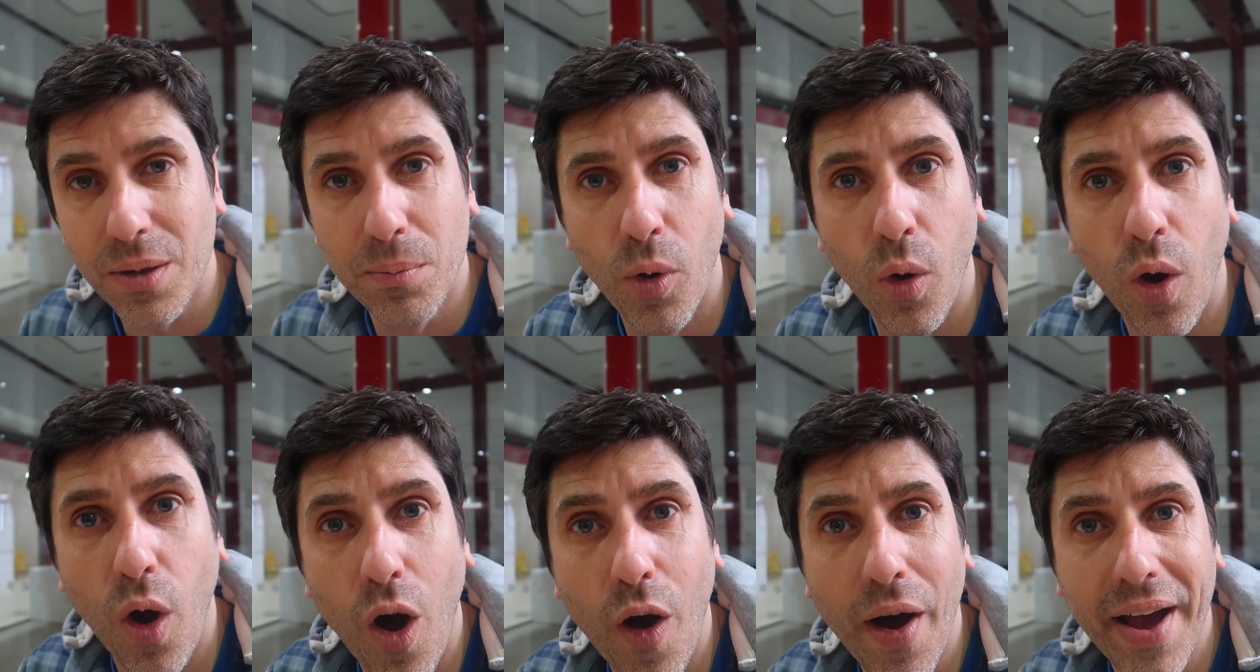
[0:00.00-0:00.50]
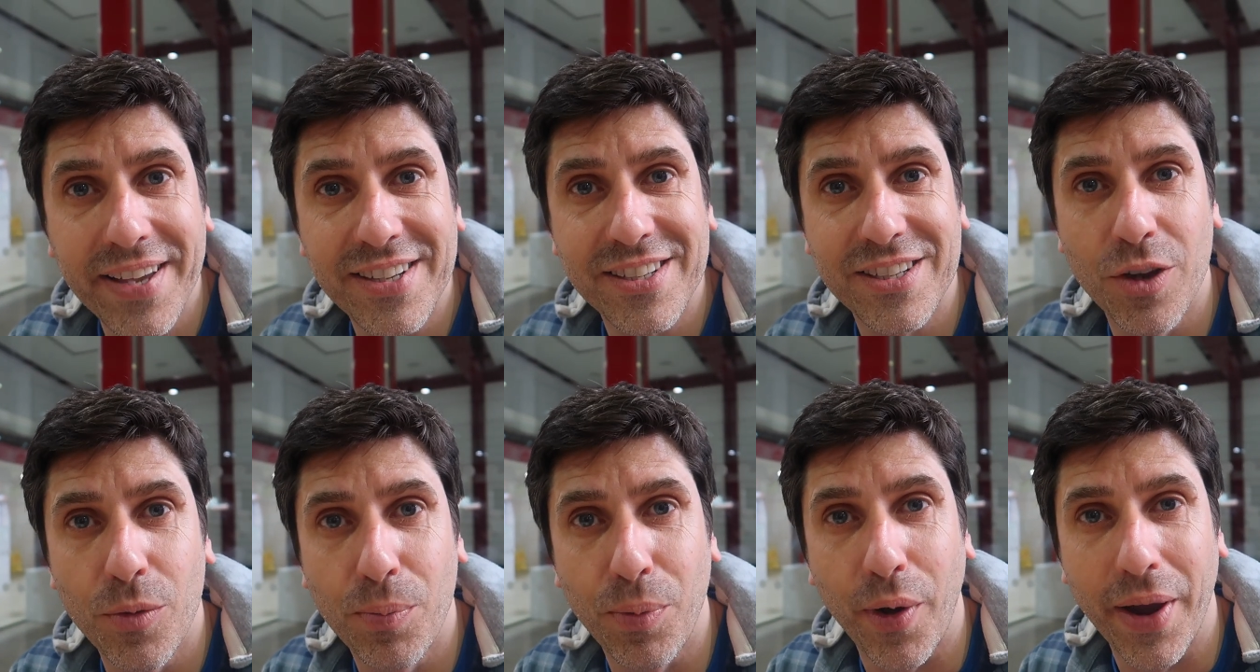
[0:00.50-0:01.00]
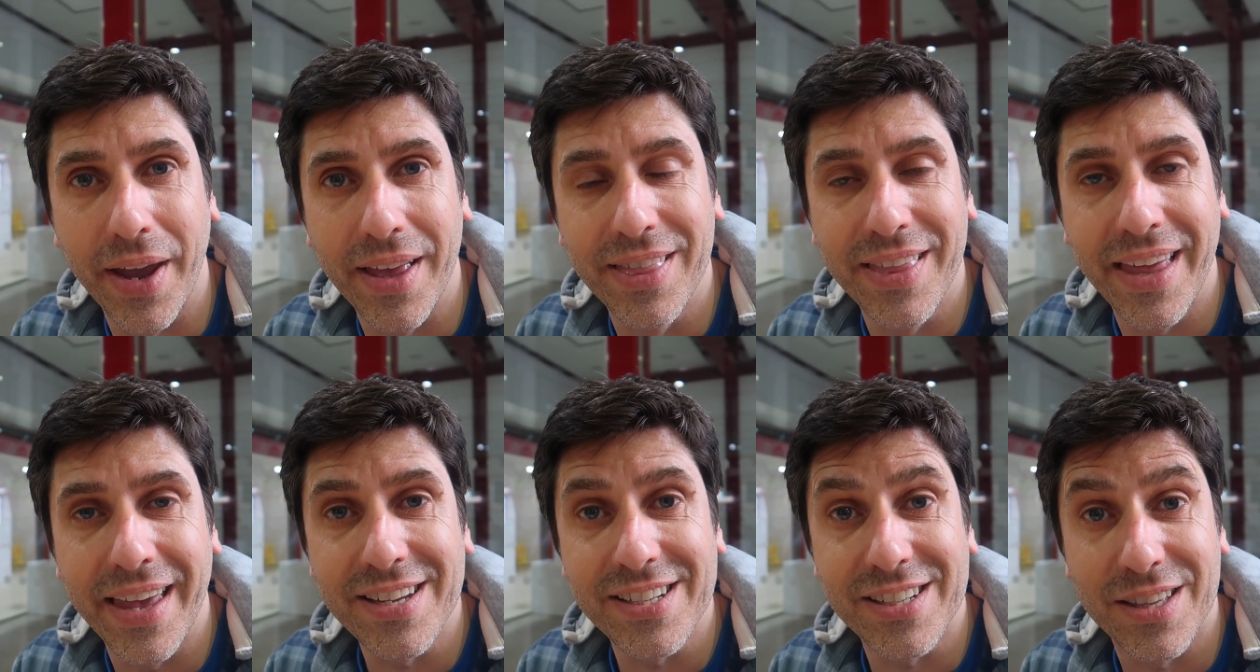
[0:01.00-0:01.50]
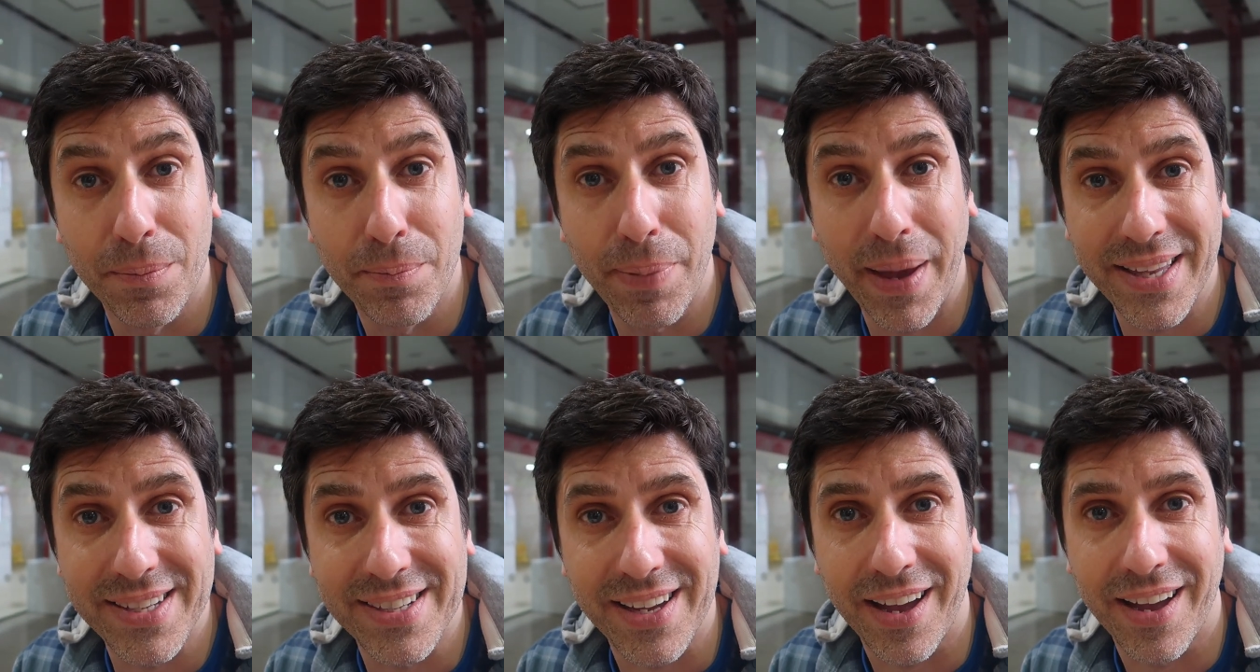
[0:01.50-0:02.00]
the more ice you put in this, the
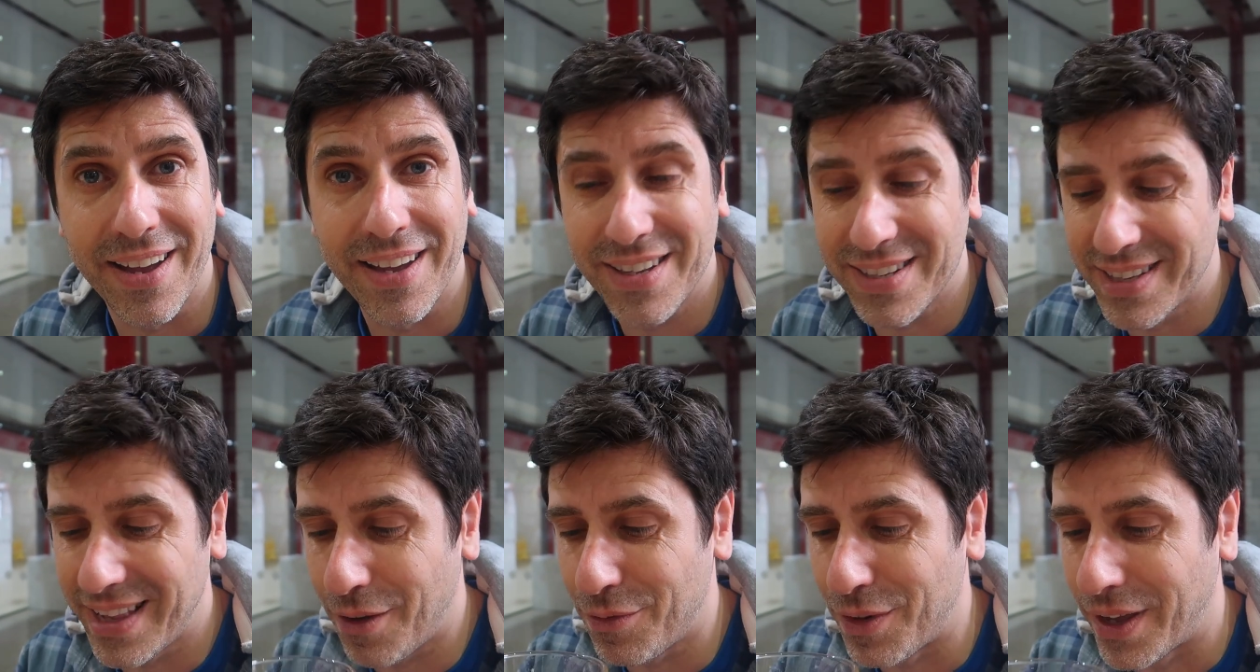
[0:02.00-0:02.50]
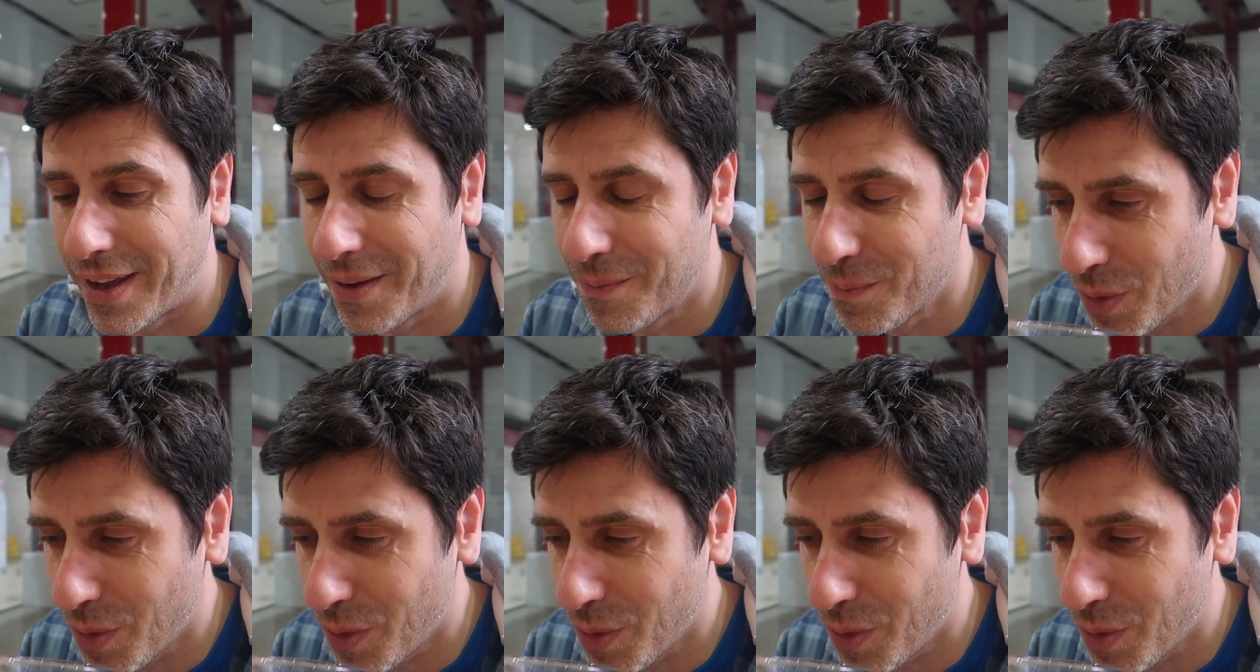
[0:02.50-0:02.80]
better. It's lovely.